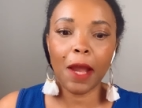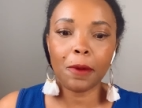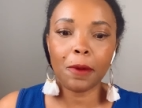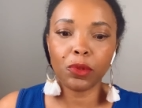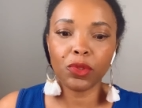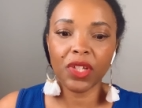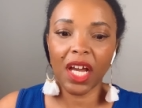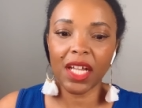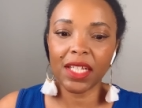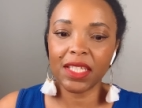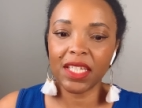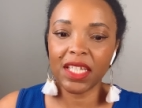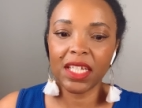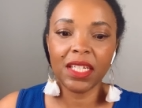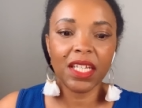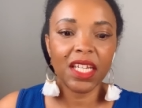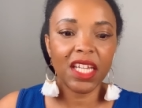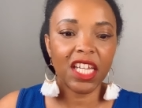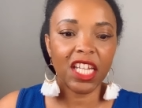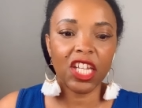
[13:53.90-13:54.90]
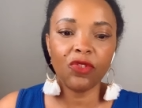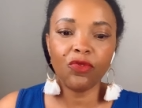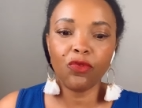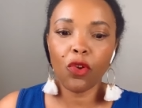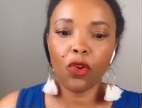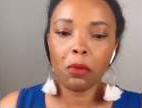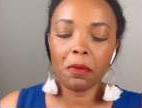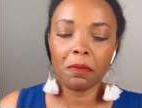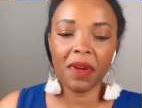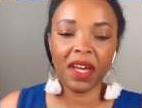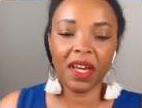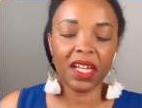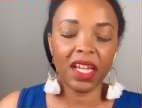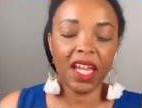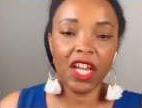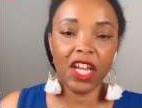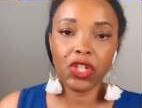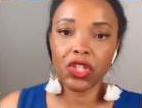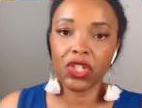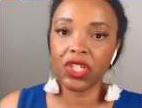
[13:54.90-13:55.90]
I will not need any form of
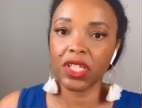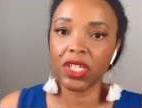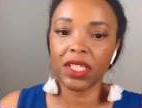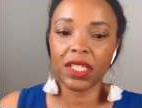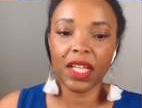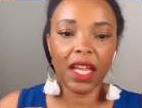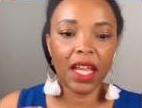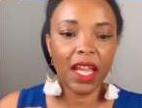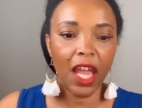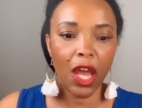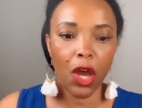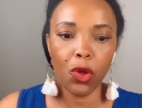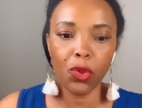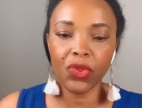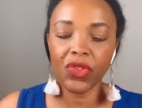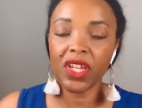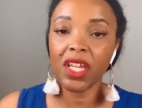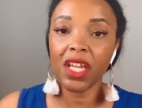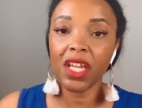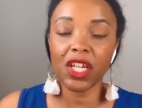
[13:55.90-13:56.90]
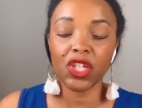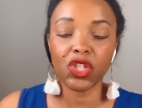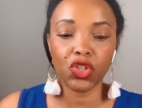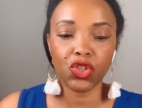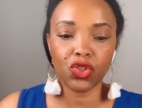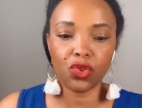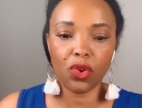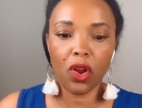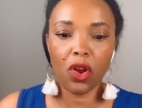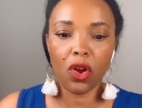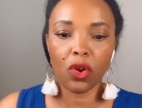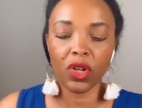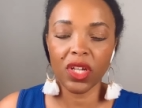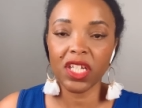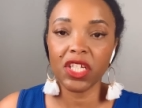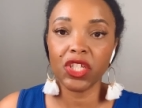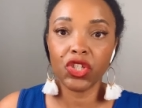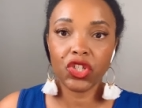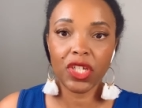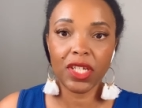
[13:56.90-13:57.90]
medication to stay healthy and
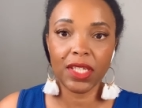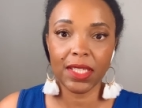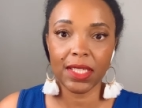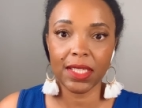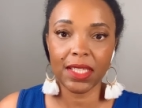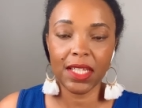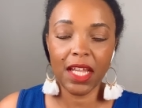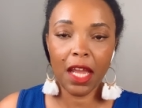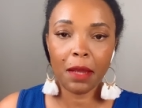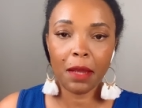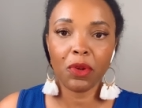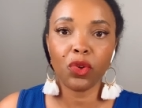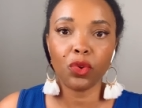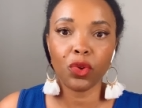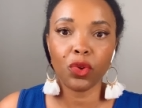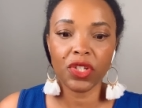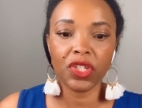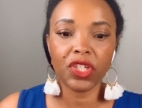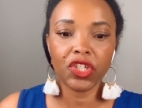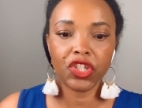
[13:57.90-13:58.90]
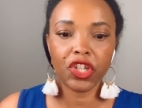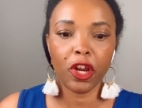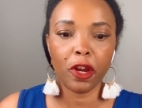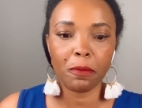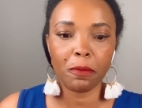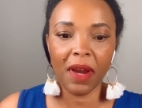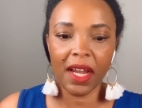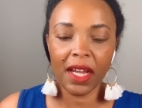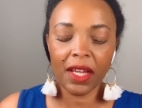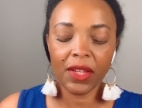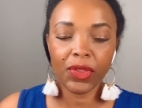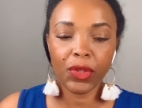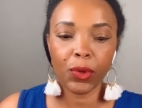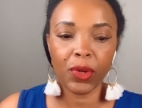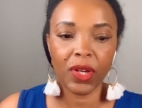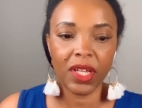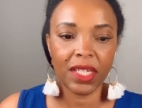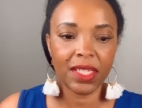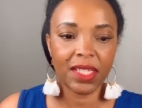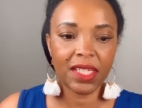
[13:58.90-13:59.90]
strong in Jesus' name, according to Jeremiah
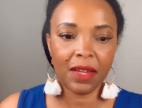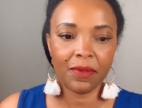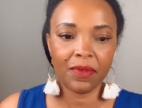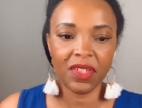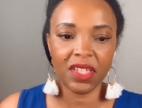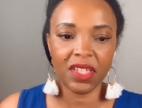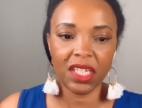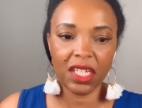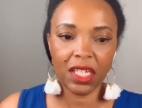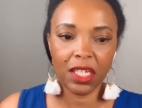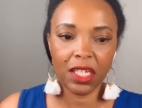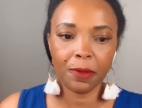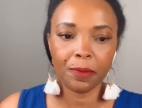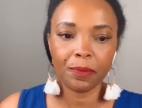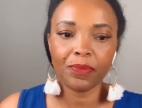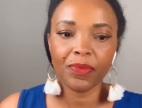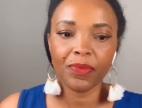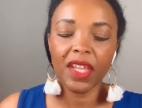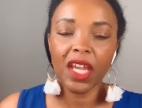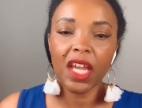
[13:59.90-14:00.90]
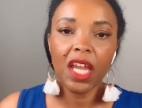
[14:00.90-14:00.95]
30 and 17.